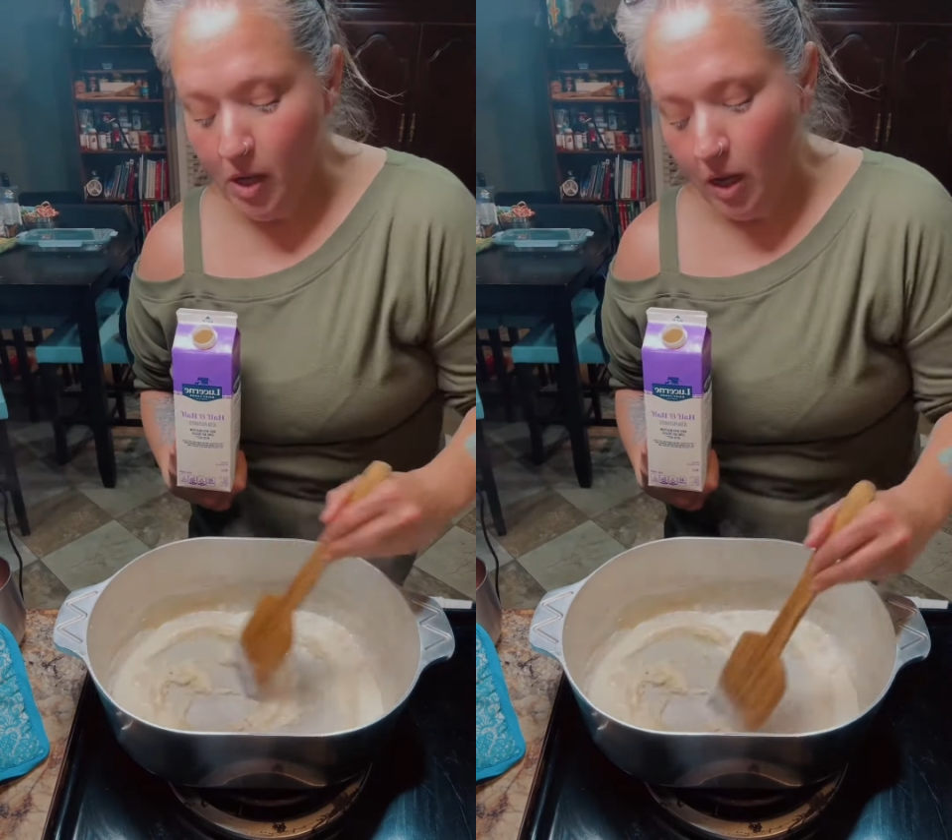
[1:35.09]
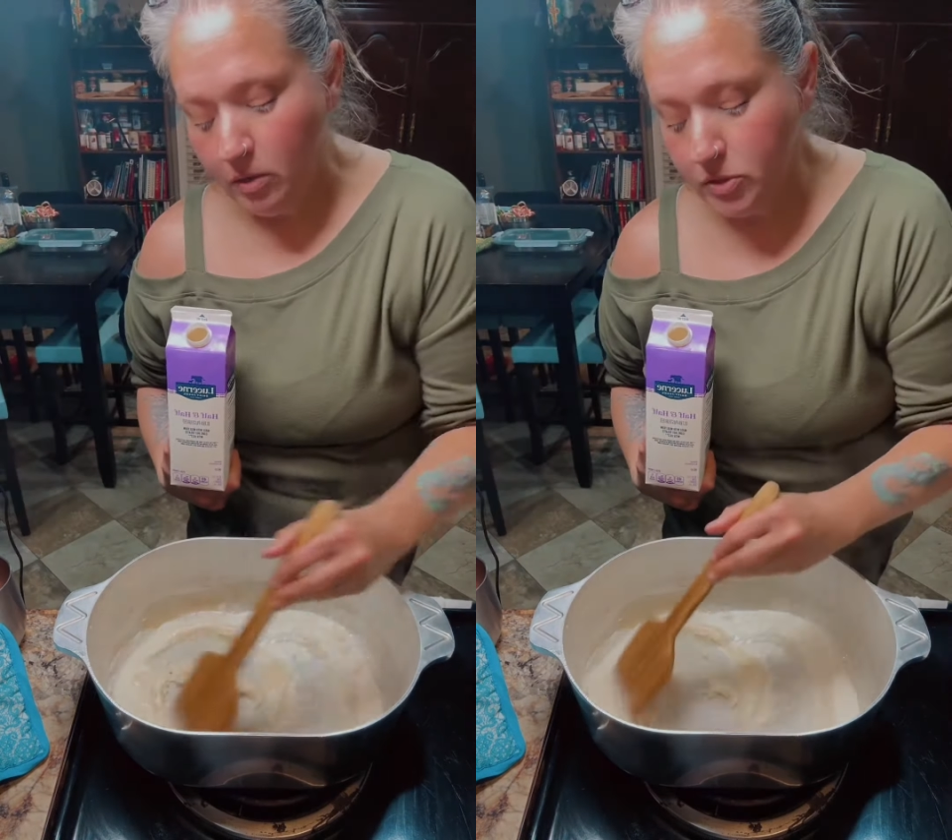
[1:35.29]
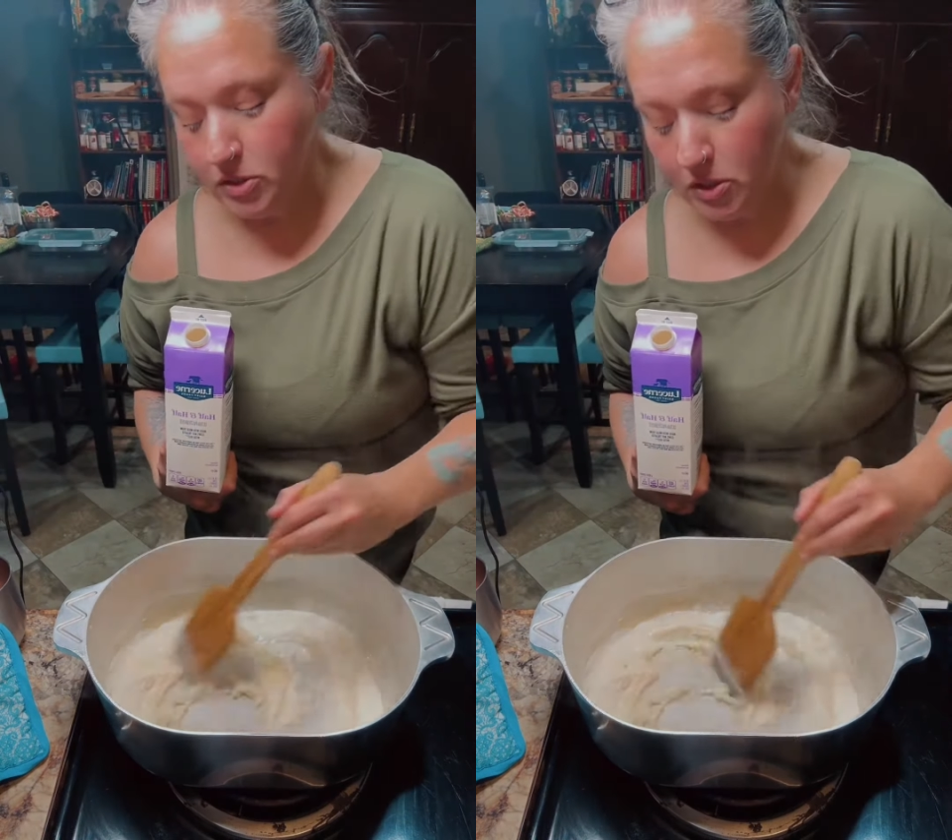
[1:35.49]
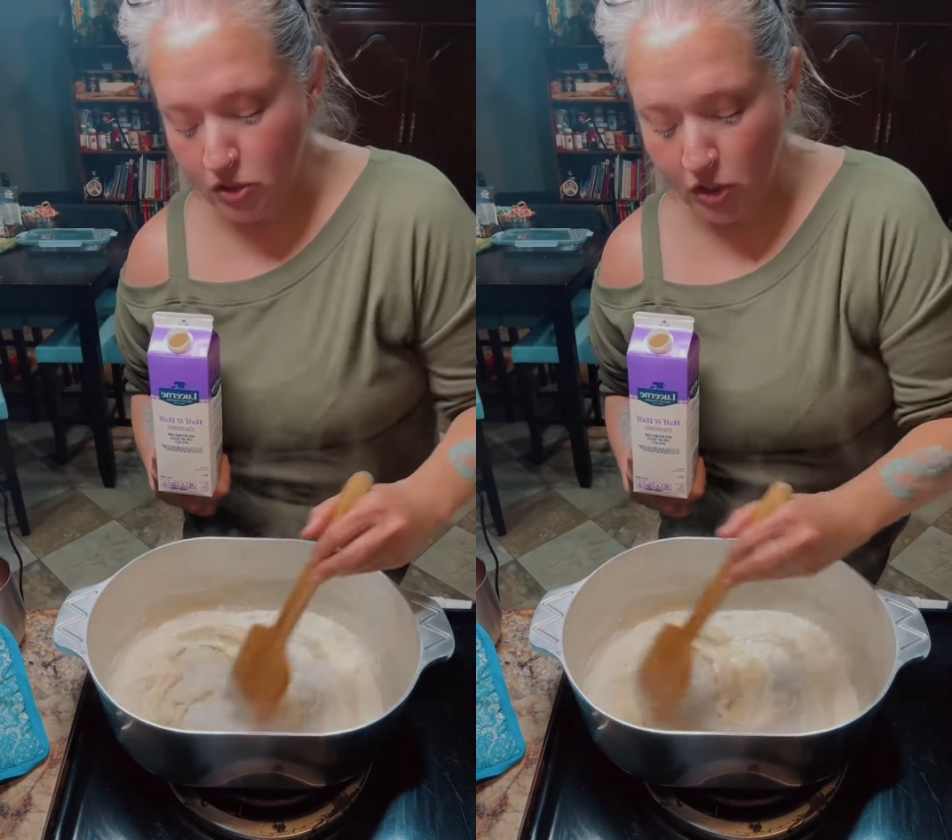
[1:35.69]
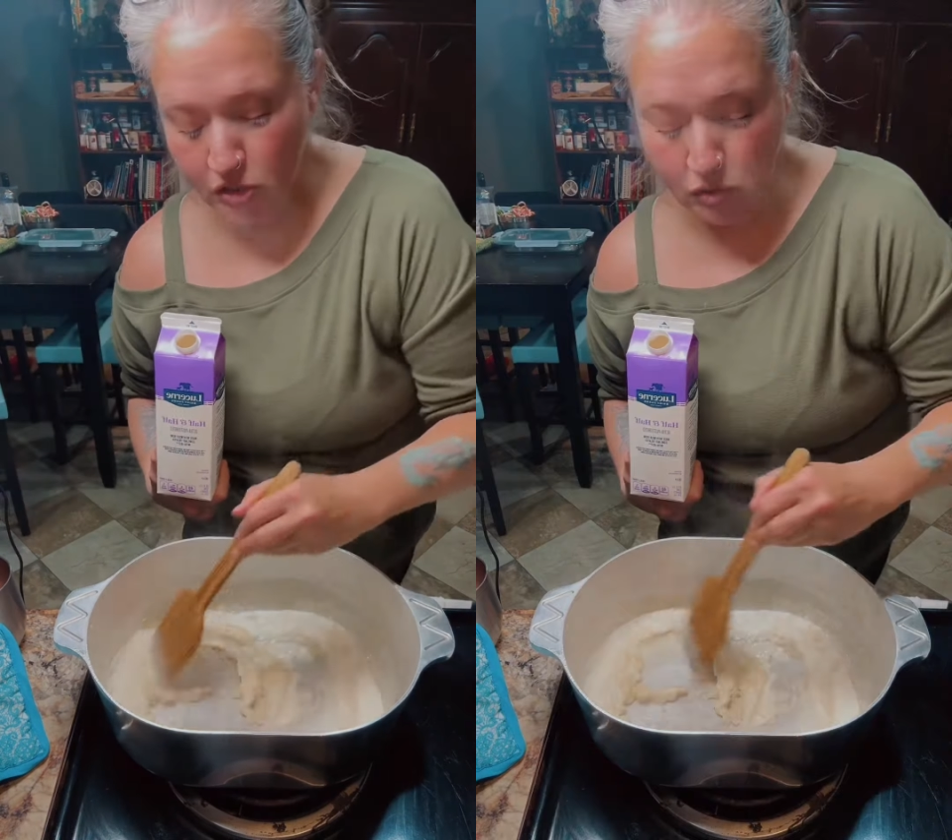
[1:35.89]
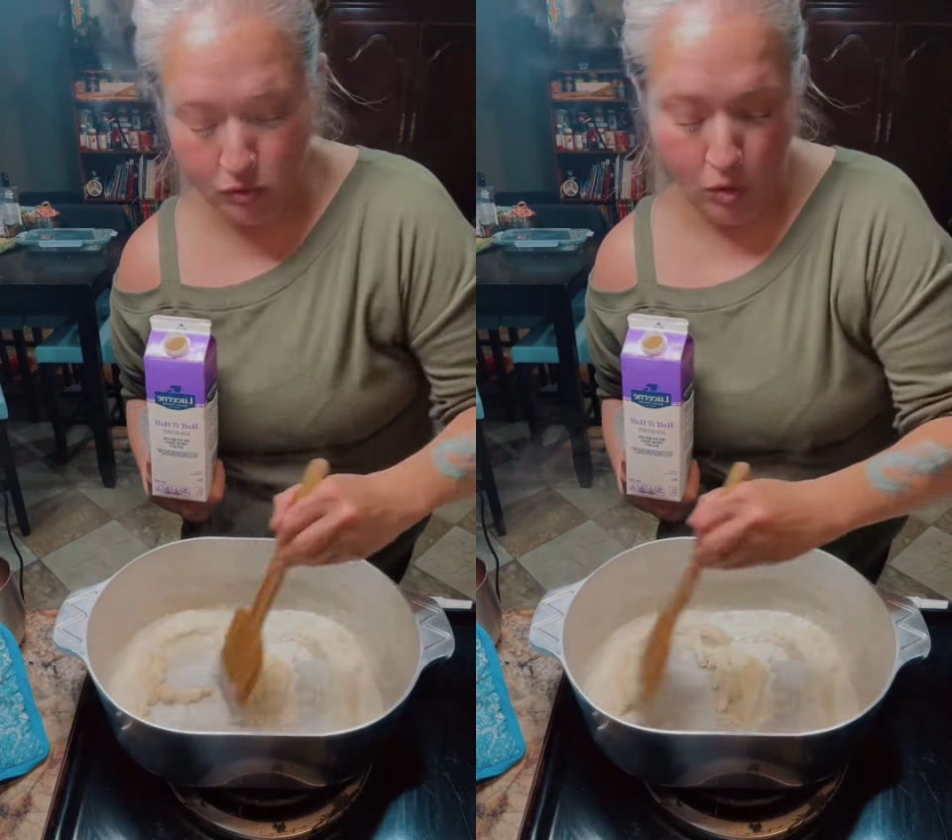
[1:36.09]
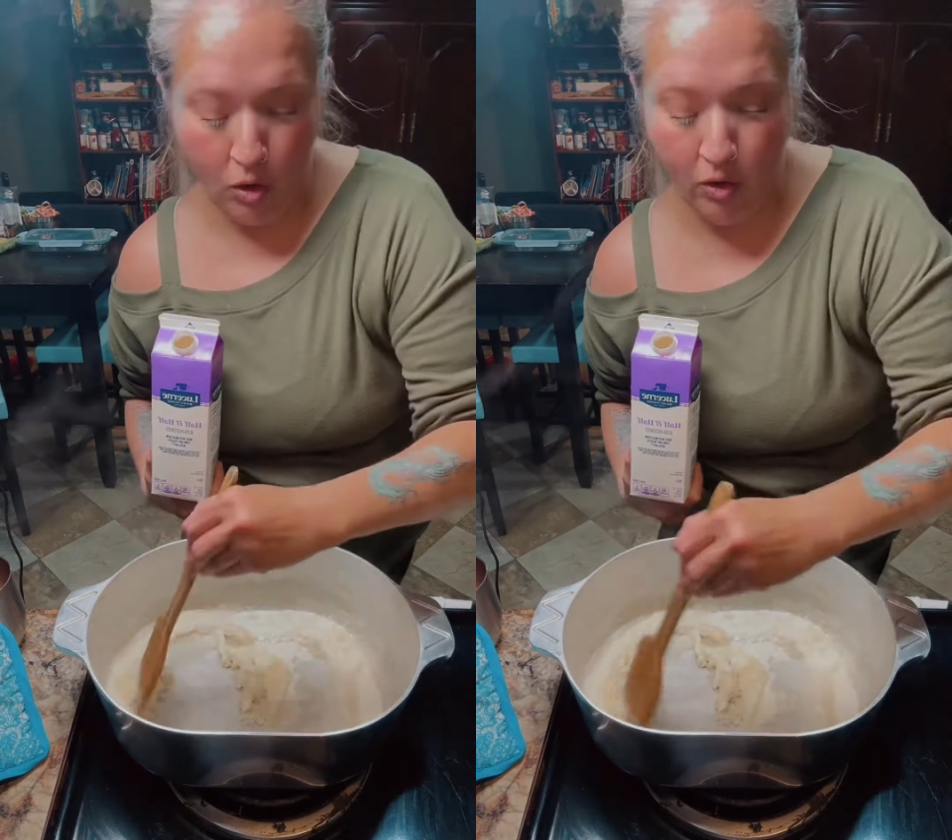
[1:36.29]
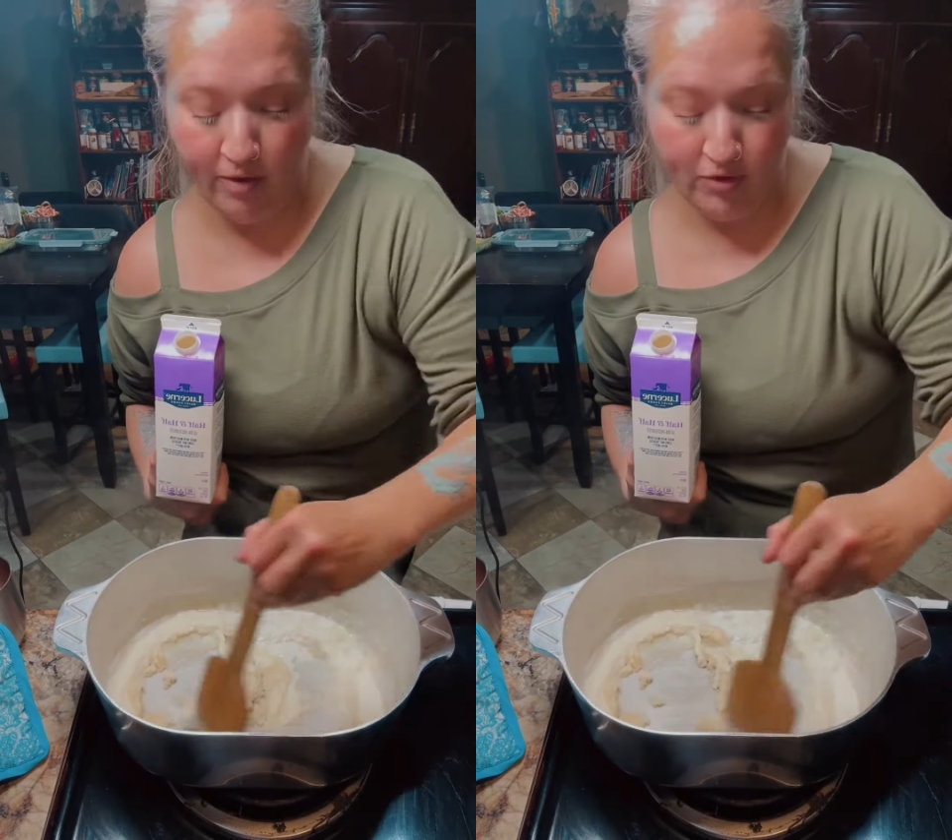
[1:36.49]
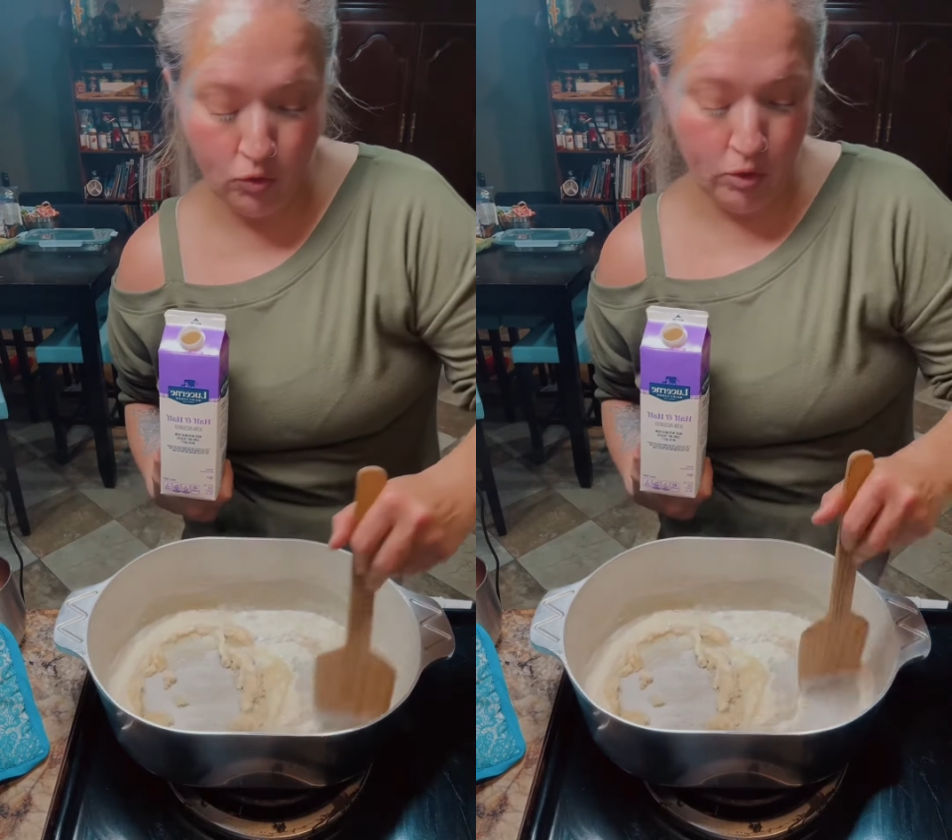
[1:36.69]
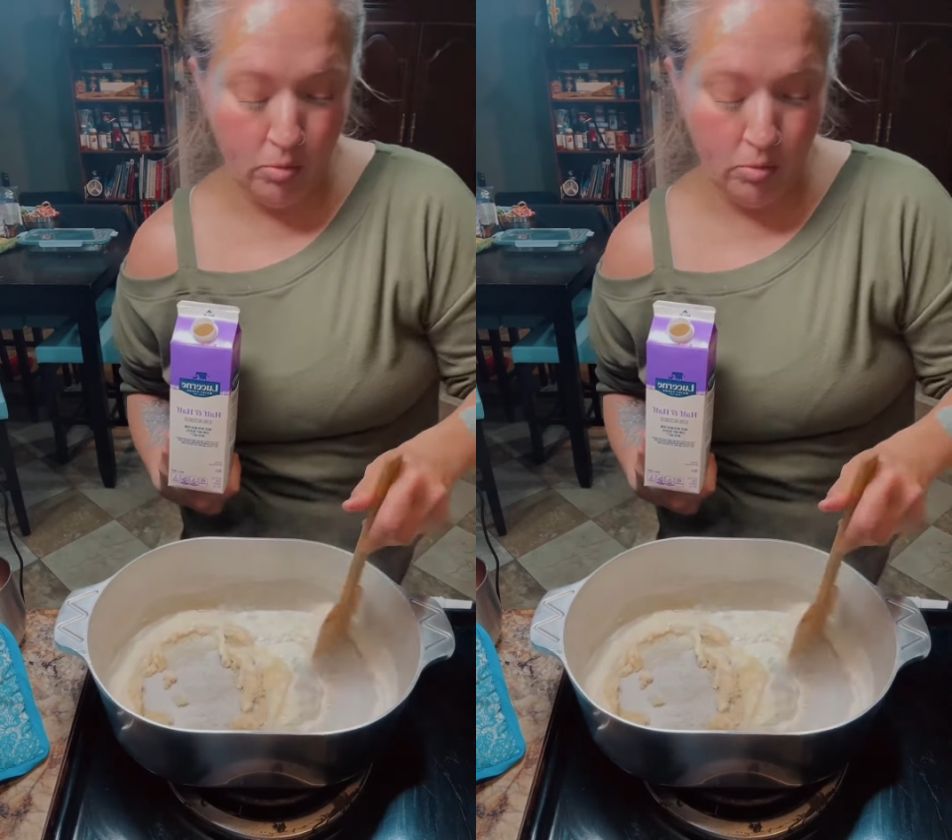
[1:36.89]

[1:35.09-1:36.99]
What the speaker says: I wouldn't suggest using all heavy cream,